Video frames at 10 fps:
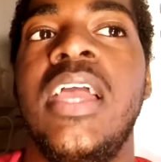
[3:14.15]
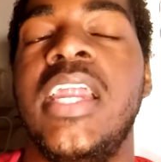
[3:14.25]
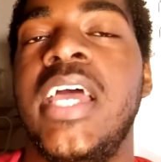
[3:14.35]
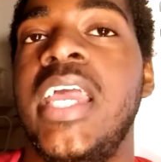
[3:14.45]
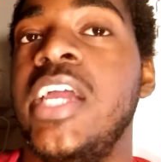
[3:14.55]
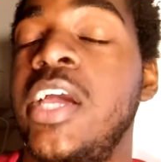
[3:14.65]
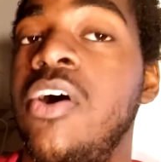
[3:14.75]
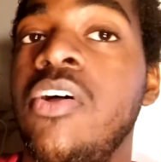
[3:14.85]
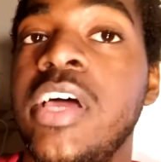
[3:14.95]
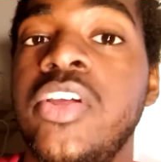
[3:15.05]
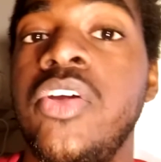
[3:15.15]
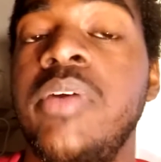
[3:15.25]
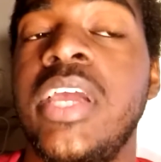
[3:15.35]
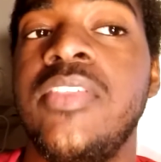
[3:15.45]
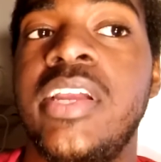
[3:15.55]
and I
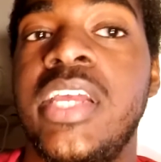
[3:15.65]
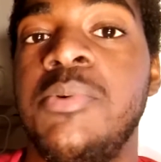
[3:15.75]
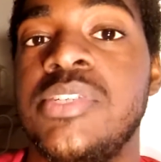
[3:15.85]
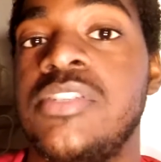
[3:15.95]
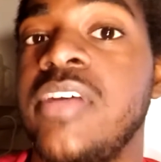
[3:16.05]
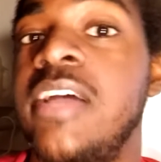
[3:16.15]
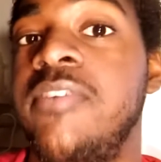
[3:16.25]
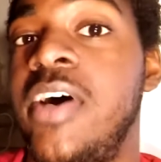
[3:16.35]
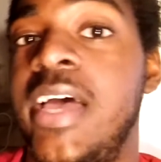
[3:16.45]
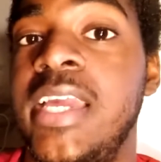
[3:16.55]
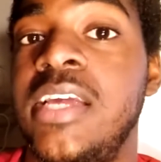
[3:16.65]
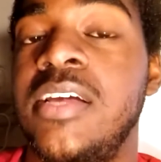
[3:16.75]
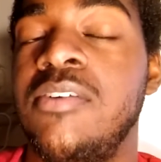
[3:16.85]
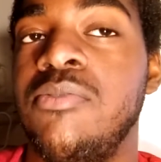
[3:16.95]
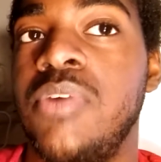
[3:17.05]
knew that it was a
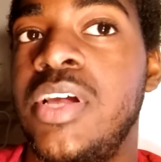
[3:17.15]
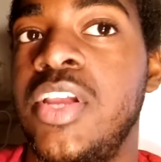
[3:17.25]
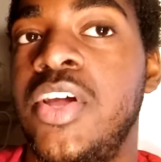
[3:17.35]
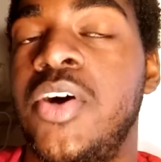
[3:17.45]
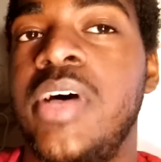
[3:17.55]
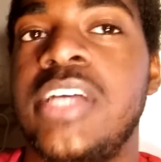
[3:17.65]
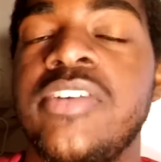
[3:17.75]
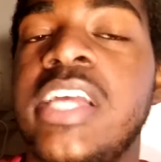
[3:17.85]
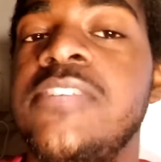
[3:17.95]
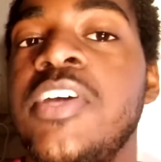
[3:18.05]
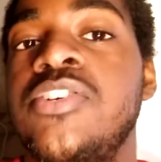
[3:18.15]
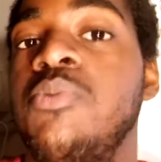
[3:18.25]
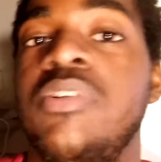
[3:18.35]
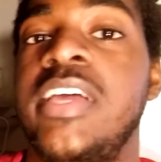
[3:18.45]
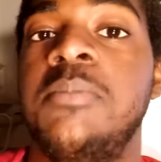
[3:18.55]
sci-fi, a science
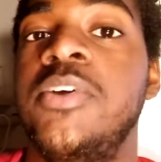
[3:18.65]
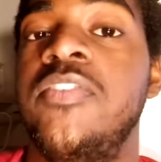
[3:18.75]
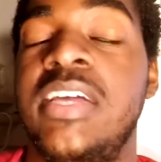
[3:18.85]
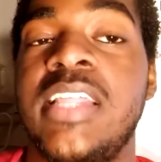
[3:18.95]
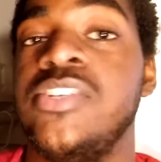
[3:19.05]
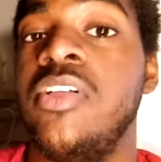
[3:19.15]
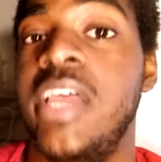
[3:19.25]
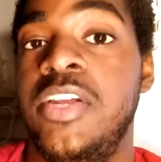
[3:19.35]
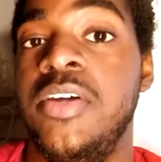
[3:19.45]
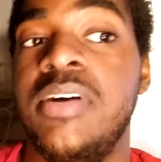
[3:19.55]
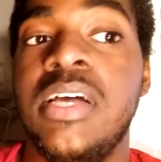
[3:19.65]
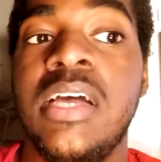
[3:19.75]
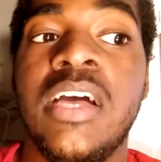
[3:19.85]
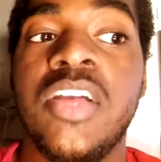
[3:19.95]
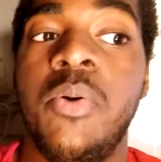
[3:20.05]
fiction related movie. That's all I knew
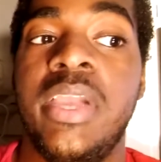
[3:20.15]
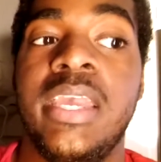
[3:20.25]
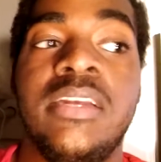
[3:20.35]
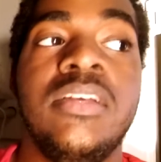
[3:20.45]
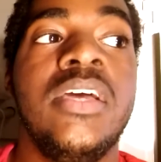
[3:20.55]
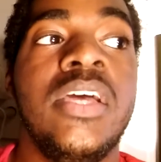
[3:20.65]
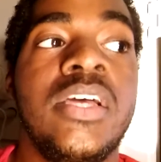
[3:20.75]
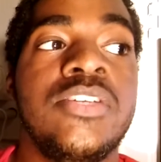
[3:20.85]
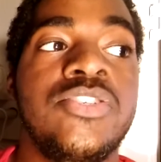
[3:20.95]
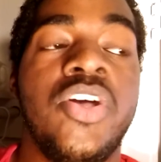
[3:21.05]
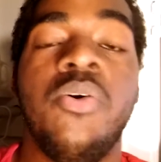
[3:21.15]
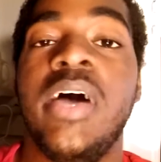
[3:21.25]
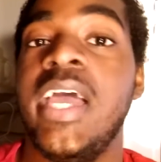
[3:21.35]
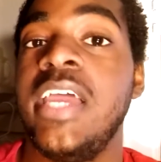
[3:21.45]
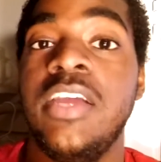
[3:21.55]
going in. So
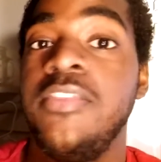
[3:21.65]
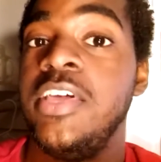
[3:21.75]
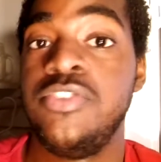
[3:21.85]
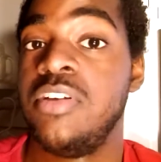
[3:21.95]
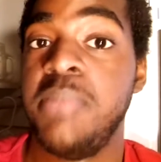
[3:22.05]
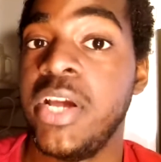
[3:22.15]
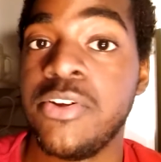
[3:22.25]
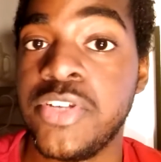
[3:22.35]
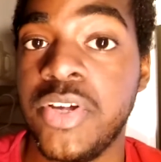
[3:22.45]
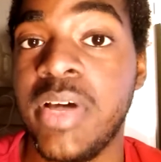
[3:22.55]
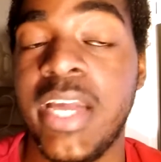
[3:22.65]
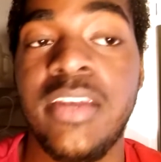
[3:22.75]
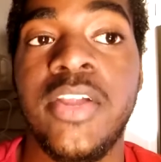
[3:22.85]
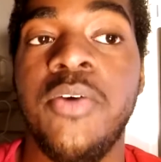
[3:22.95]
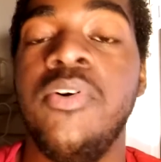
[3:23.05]
I had nothing to compare it to. I
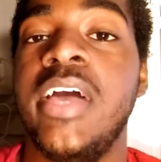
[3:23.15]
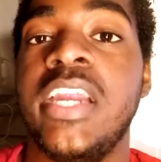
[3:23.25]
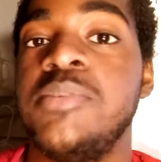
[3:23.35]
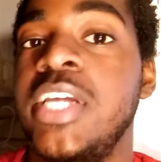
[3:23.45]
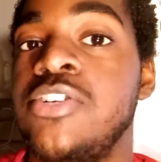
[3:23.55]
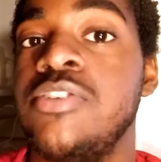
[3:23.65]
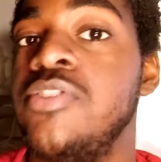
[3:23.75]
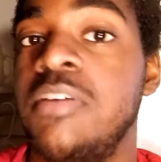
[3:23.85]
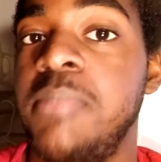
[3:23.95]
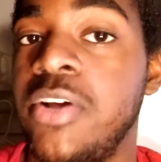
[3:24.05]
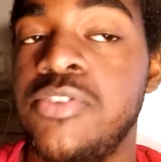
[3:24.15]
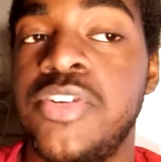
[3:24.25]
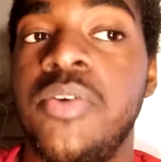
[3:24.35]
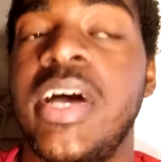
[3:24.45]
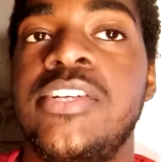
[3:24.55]
had no adaptation to compare it
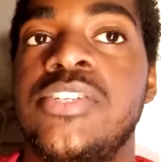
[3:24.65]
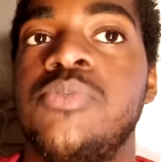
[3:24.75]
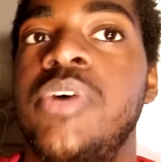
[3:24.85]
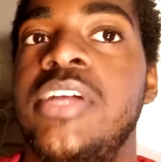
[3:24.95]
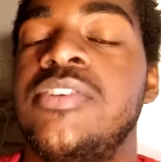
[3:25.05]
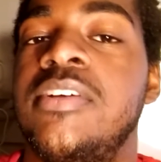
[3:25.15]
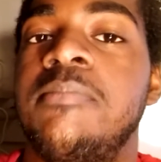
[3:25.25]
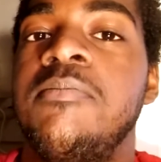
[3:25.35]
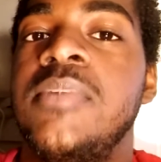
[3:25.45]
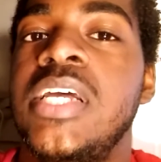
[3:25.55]
to. I just wanted to